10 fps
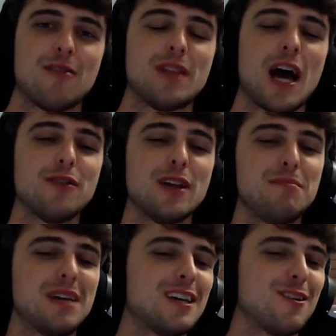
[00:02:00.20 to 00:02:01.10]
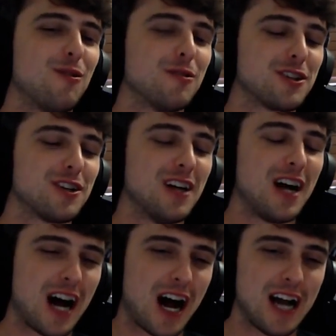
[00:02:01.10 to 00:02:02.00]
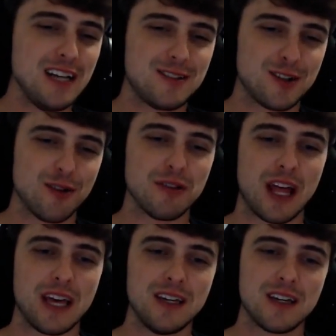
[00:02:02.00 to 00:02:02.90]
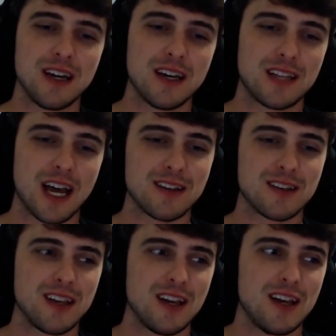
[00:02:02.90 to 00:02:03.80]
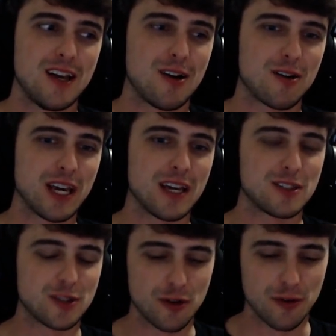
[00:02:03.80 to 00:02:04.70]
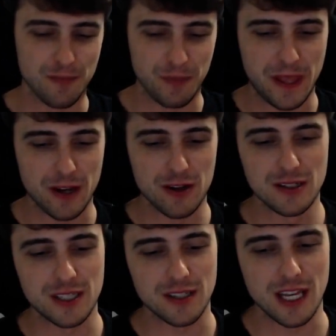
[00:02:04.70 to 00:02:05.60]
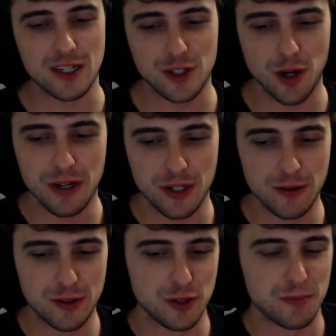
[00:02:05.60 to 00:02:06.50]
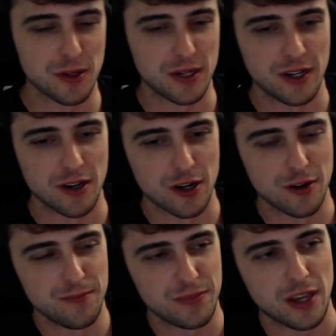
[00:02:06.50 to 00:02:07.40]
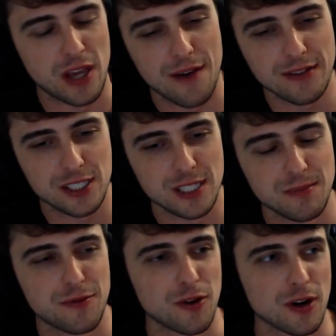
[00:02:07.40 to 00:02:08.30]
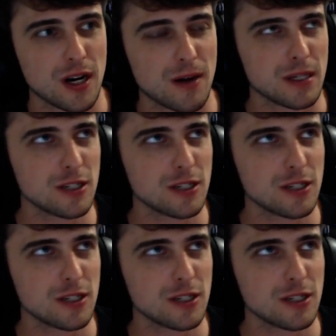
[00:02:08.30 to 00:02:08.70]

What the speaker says: that I'm getting older, I don't like that. Okay, so they show a new superhero that you haven't seen before. I'm gonna